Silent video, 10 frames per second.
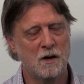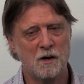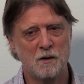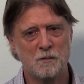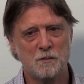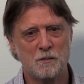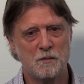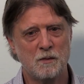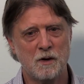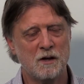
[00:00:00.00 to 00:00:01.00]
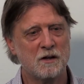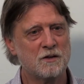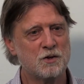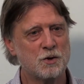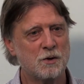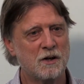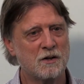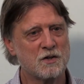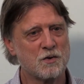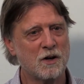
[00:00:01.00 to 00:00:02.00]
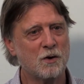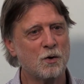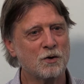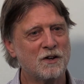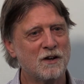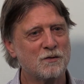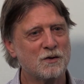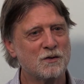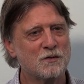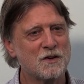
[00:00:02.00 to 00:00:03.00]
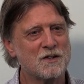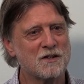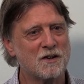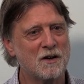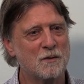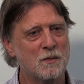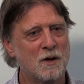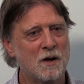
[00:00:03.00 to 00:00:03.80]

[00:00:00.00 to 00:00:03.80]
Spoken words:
I heard the Juilliard String Quartet for the first time,